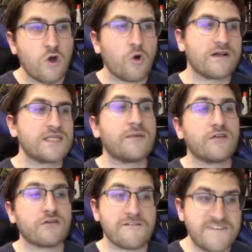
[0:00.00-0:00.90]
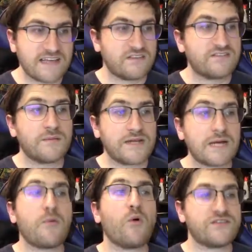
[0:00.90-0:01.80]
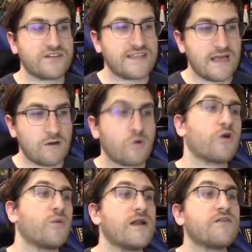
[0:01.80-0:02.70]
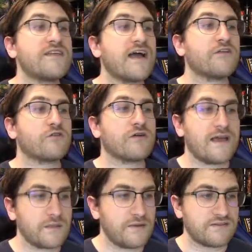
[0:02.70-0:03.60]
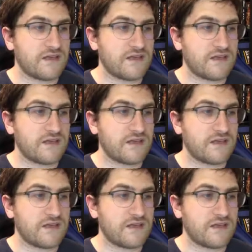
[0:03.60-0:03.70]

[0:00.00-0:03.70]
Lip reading: or some other effect of summoning a poison cloud or whatever the other item is.